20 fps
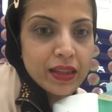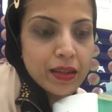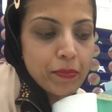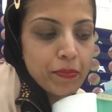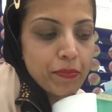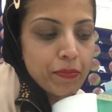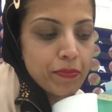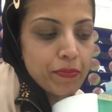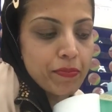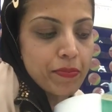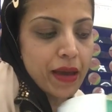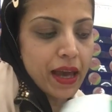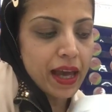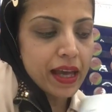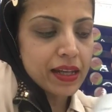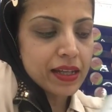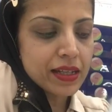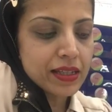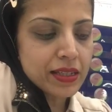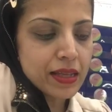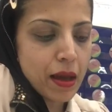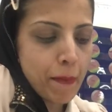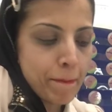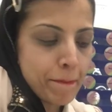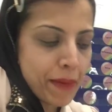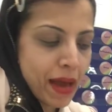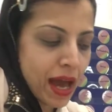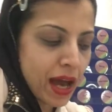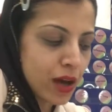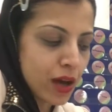The bed is
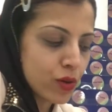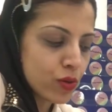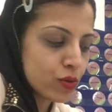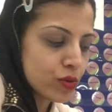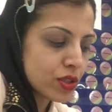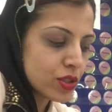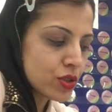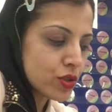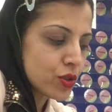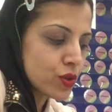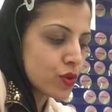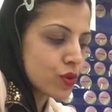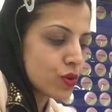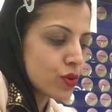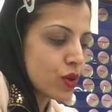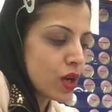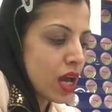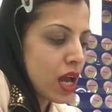about to